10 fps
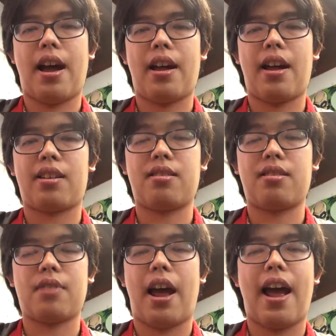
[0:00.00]
I
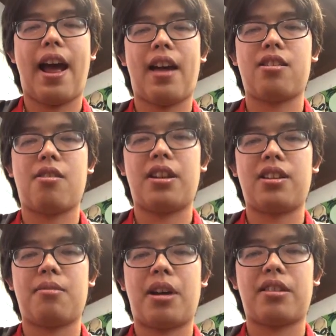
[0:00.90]
had no
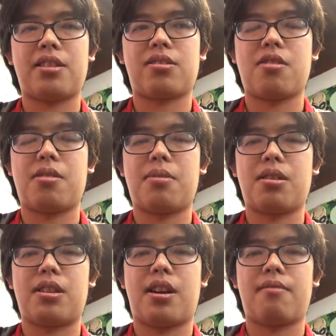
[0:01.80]
idea about that story,
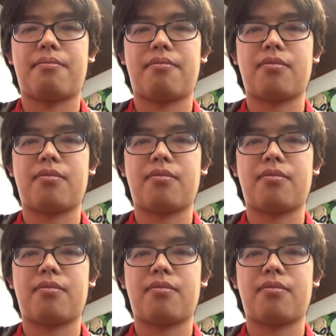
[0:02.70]
but yeah.